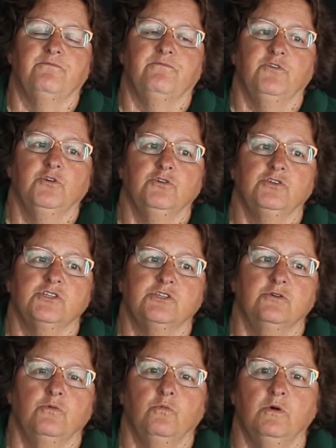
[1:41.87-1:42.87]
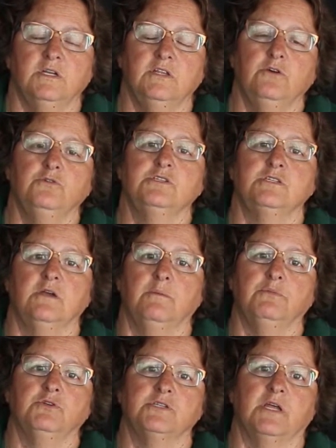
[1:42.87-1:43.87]
First, what do those
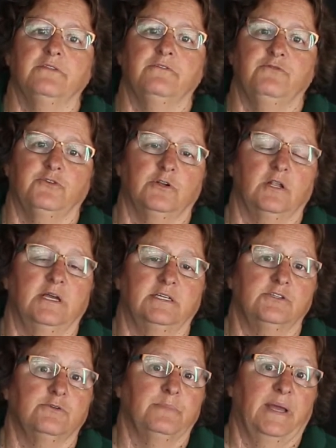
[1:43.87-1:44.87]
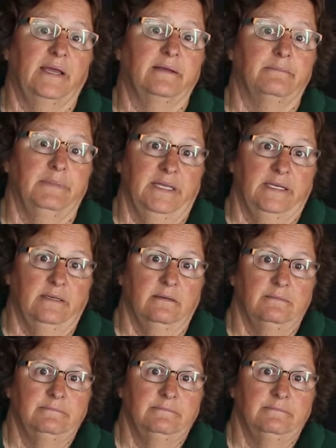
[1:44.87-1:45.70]
numbers on the fertilizer bag mean?